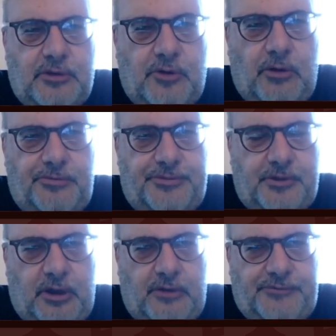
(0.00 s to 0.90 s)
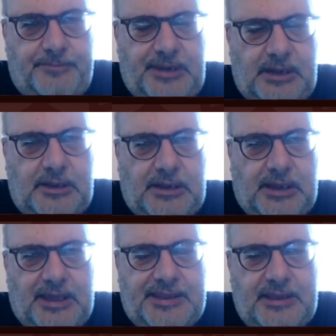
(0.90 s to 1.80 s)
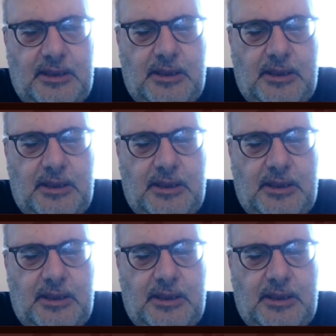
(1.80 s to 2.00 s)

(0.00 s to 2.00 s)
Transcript: growth of the middle class